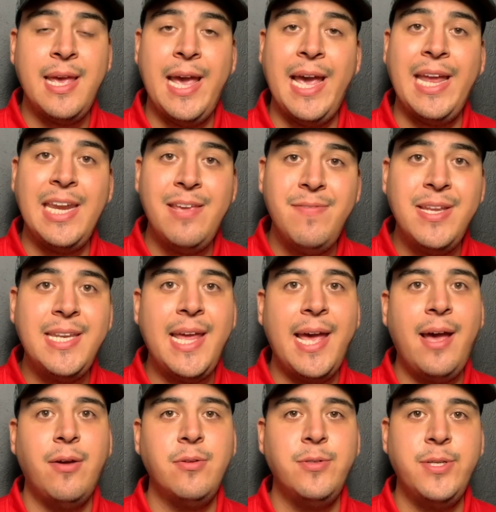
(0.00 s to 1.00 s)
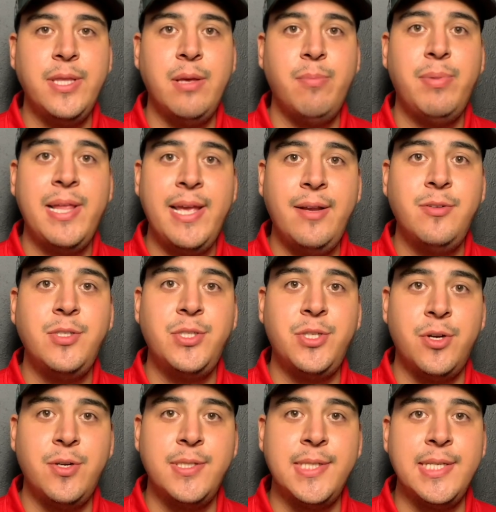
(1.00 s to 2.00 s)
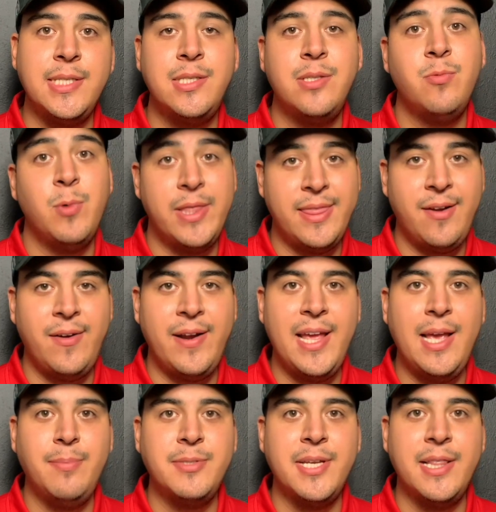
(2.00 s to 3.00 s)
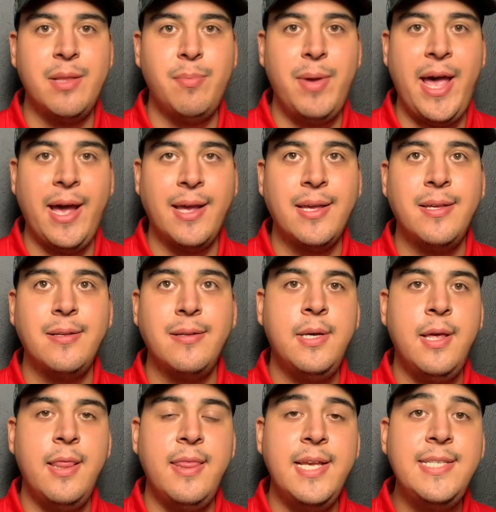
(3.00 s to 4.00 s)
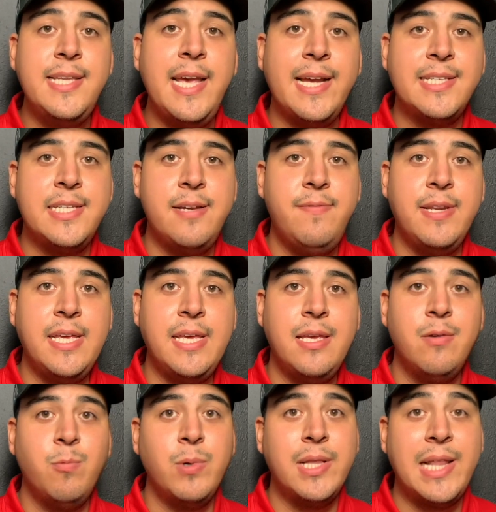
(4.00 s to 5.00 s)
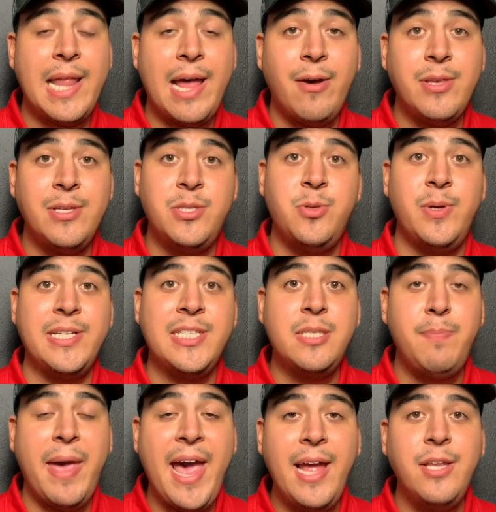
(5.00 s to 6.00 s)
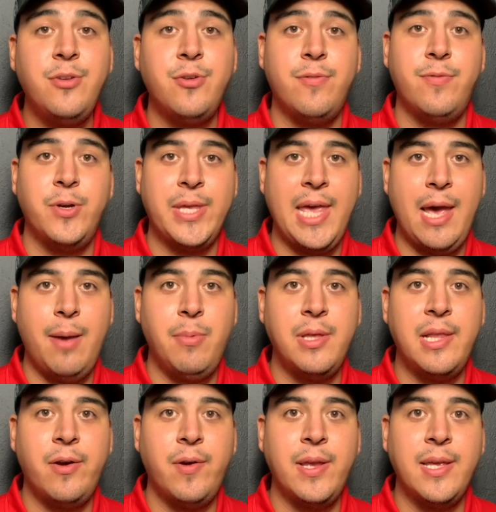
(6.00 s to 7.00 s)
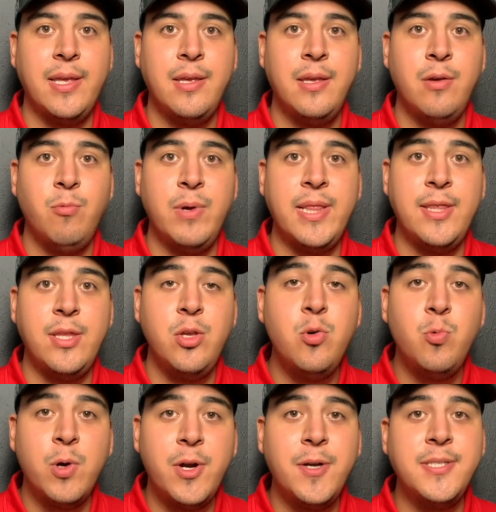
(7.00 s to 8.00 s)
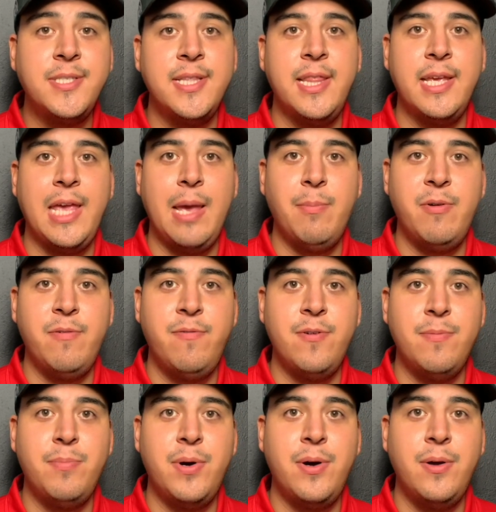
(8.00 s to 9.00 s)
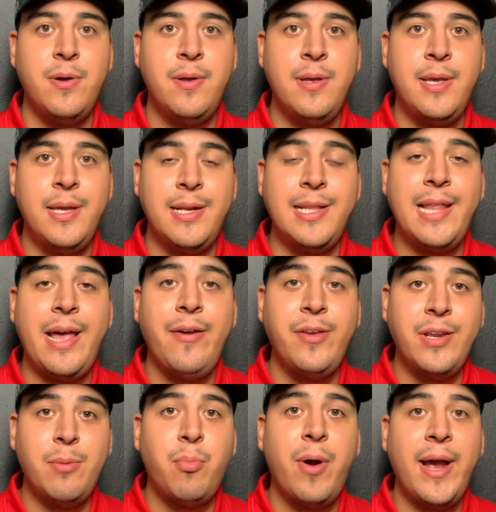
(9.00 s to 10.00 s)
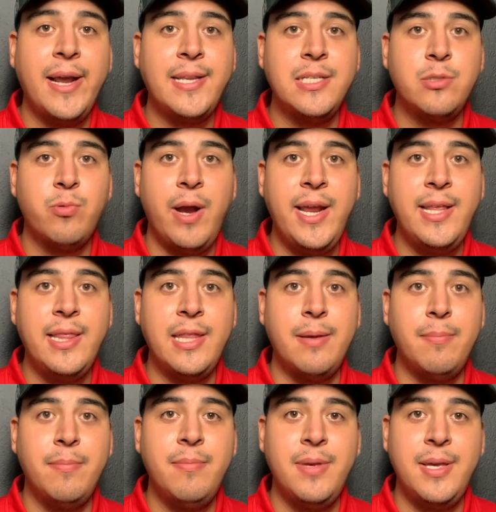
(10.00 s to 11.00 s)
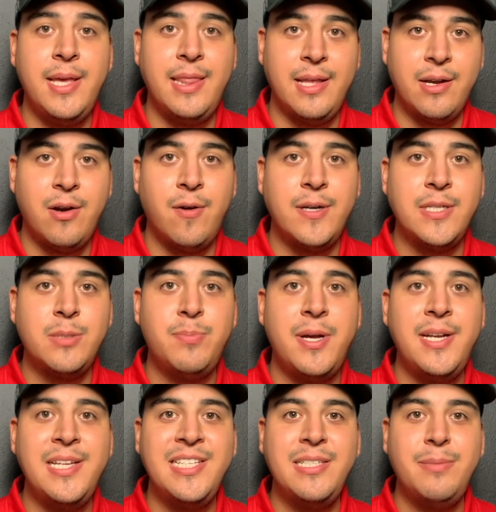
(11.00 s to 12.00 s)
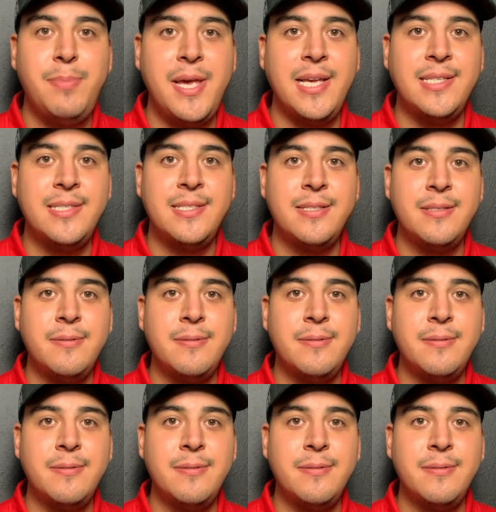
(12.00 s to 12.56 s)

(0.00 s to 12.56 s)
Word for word: and even down to the players' jerseys with their names on the back. This activity will allow you to expand your vocabulary with new words in the game of football and allow you to practice writing them in the corresponding space.